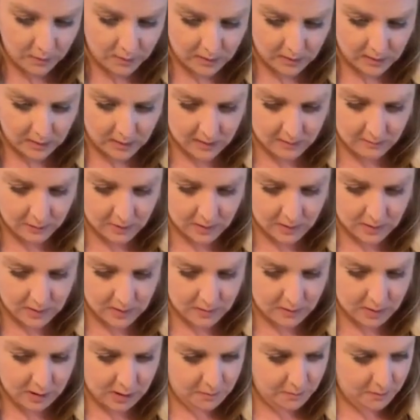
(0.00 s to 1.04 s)
hope we did not
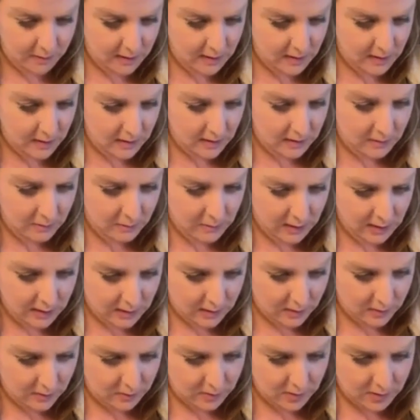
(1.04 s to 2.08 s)
put too much paint
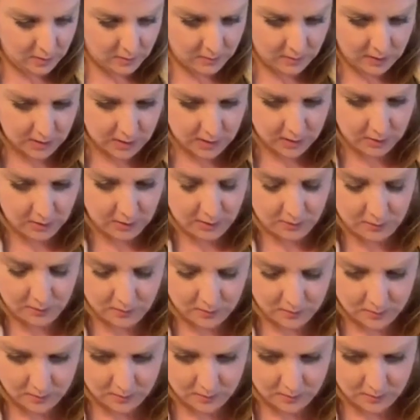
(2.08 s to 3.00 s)
anywhere or too much glue.